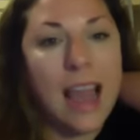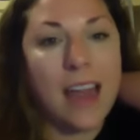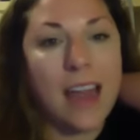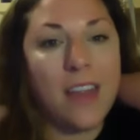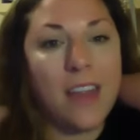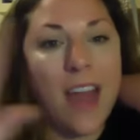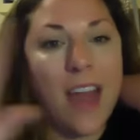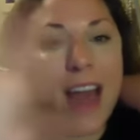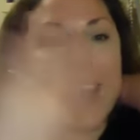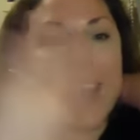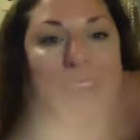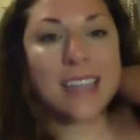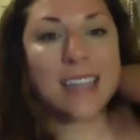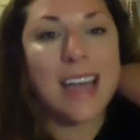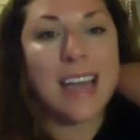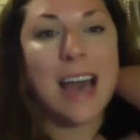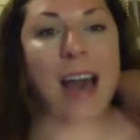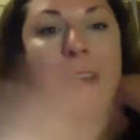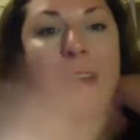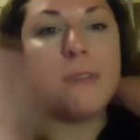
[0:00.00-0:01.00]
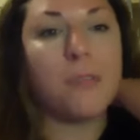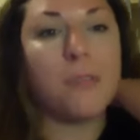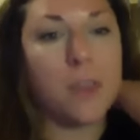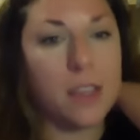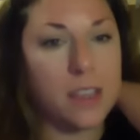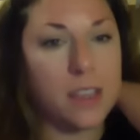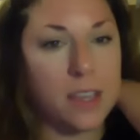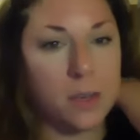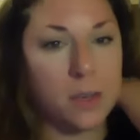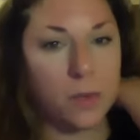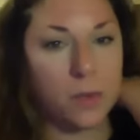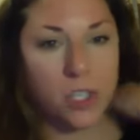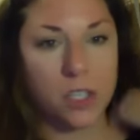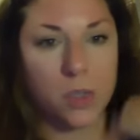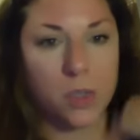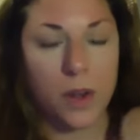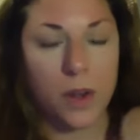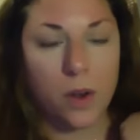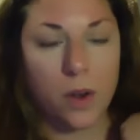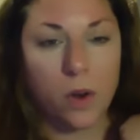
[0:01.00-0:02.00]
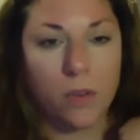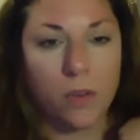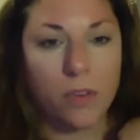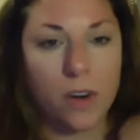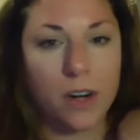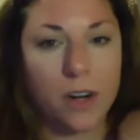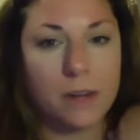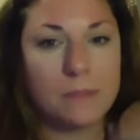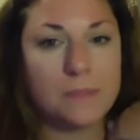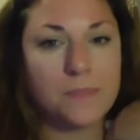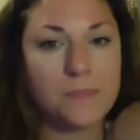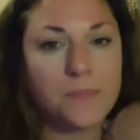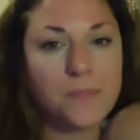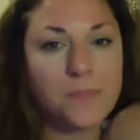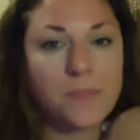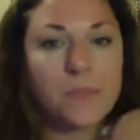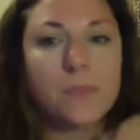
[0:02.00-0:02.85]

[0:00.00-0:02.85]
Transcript: And that has everything we just went over.